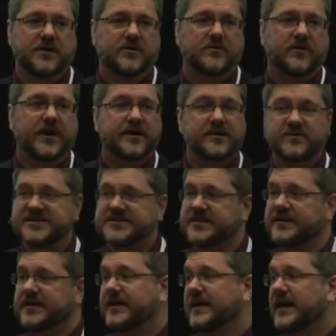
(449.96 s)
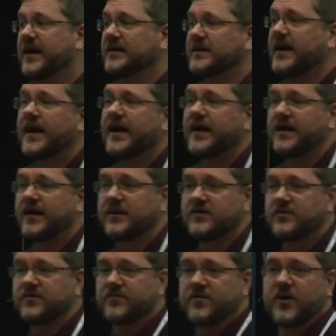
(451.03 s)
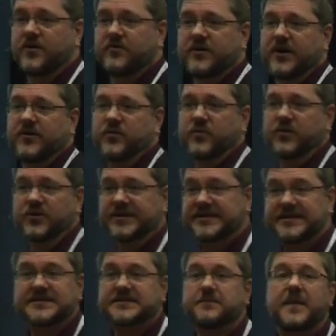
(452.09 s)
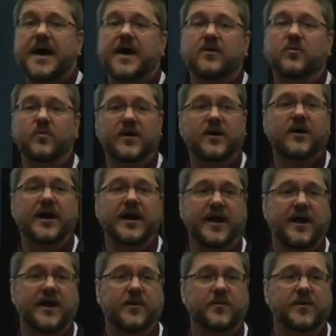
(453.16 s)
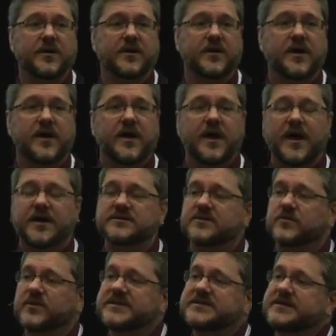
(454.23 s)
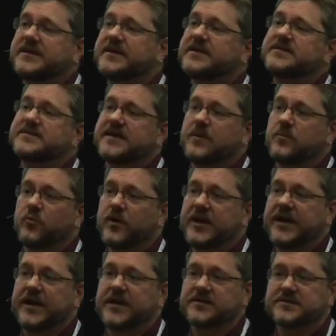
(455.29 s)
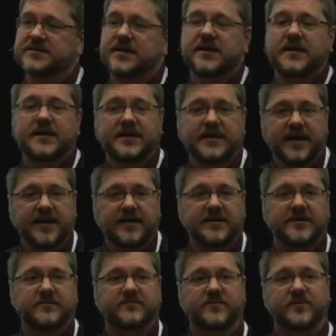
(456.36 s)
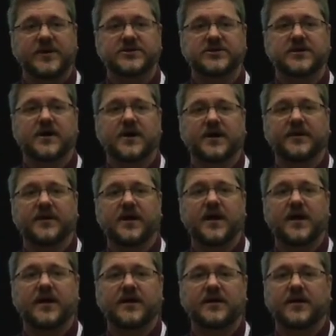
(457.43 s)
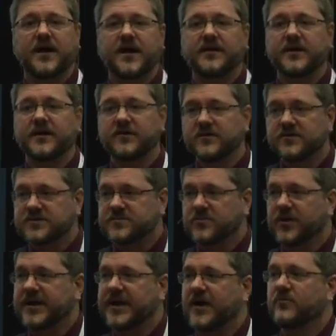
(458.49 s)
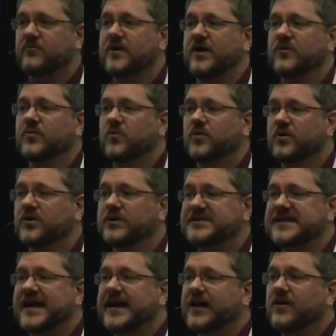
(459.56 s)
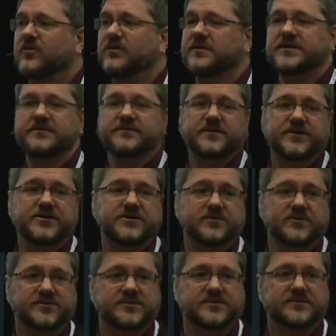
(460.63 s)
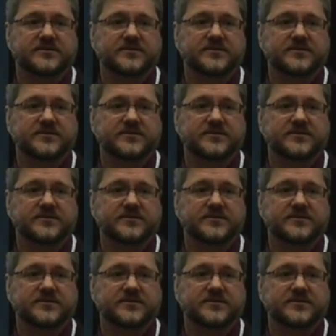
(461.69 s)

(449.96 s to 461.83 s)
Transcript: Or I can be sitting in LA and do fraud around the world. It doesn't matter where I am. And so we see these same rings getting the information online and then spreading out around the world, attacking all the different issuers.